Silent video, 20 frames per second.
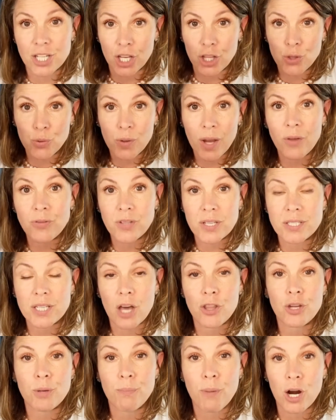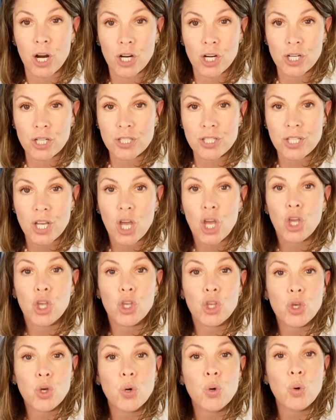throughout these other markers,
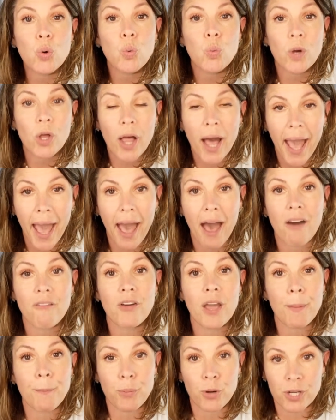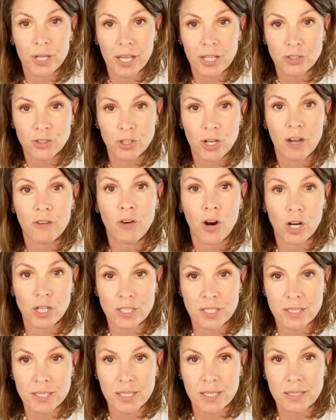you will have a predictor of heart
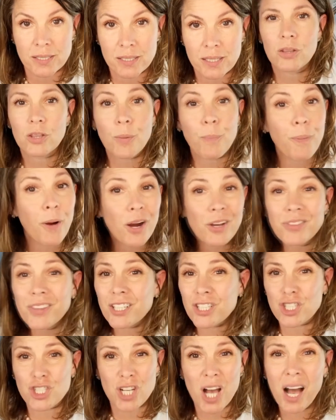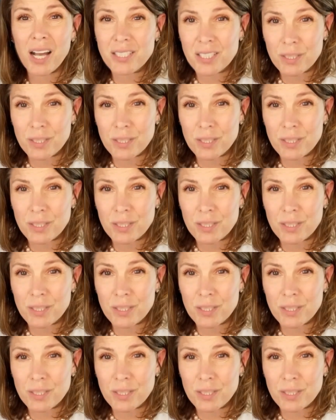disease. The part that shocks